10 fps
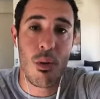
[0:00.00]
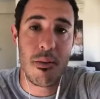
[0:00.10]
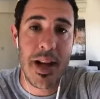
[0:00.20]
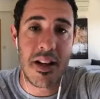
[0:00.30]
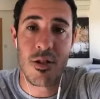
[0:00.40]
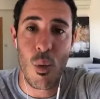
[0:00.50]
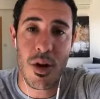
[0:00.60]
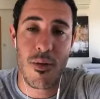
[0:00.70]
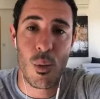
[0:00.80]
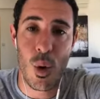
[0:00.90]
next to one
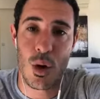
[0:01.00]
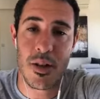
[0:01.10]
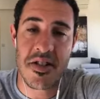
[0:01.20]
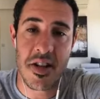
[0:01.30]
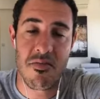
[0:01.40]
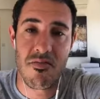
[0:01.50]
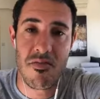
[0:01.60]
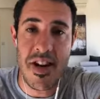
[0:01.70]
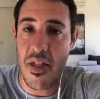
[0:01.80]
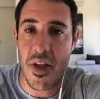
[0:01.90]
of the walls, and
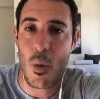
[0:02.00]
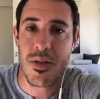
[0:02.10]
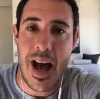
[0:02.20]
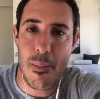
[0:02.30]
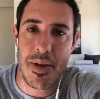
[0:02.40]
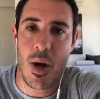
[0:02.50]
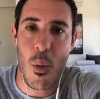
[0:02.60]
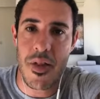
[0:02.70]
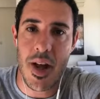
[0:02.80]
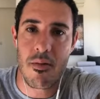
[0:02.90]
nothing was happening
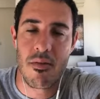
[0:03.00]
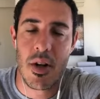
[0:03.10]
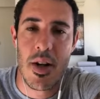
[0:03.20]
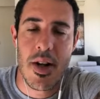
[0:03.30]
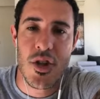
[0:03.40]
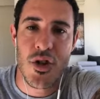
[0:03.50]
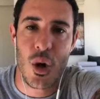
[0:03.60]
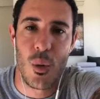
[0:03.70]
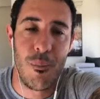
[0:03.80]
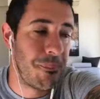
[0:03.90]
with it.
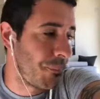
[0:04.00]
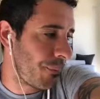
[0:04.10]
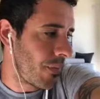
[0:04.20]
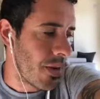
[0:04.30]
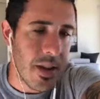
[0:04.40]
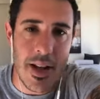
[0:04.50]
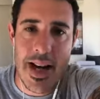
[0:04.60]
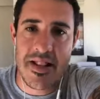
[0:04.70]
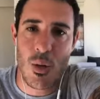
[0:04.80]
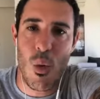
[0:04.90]
So I
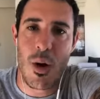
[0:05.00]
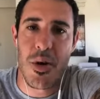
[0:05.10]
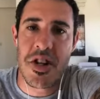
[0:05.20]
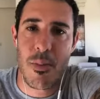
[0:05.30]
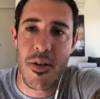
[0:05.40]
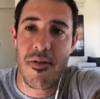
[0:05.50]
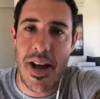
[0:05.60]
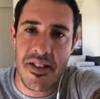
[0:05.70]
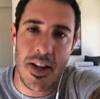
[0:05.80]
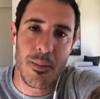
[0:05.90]
said, why don't we just put a
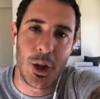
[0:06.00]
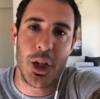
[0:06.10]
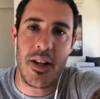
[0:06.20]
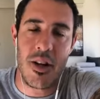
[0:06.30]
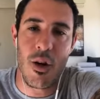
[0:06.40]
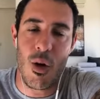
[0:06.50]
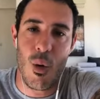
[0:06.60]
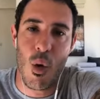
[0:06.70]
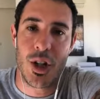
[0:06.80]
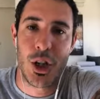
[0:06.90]
vending machine here
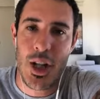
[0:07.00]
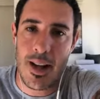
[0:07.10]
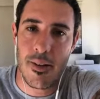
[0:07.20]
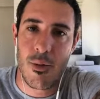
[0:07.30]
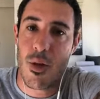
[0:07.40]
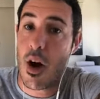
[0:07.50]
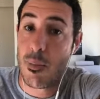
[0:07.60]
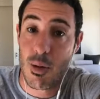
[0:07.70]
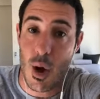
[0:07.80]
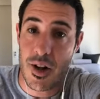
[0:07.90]
or a shelf with our
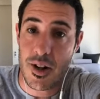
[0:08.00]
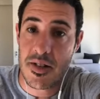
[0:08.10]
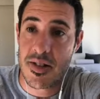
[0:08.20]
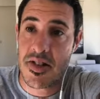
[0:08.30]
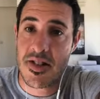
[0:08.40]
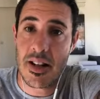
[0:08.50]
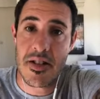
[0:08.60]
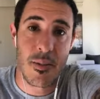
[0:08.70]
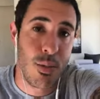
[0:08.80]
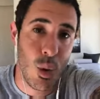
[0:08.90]
products and sell
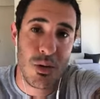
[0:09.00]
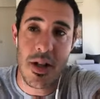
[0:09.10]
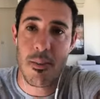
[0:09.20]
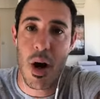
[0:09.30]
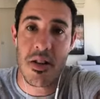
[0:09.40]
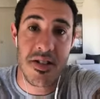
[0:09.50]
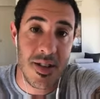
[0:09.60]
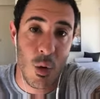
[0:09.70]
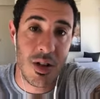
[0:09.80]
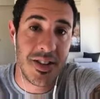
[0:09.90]
some protein bars
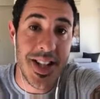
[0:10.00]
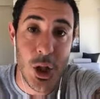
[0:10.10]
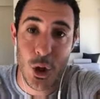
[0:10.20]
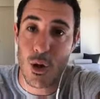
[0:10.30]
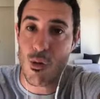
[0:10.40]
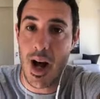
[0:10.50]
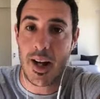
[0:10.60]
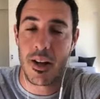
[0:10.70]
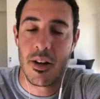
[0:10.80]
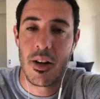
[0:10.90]
or a t-shirt rack?